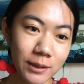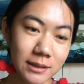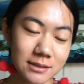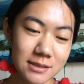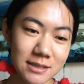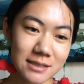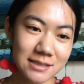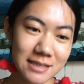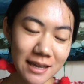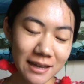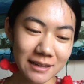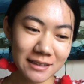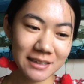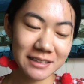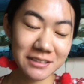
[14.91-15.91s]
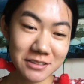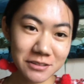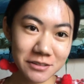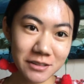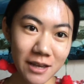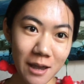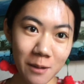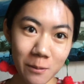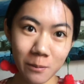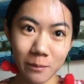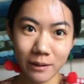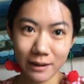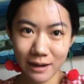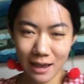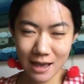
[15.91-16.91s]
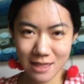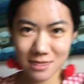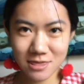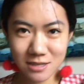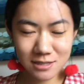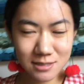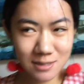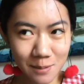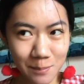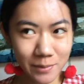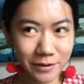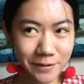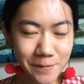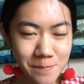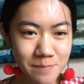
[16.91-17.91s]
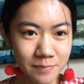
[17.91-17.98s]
UX design intern at Red Hat this summer,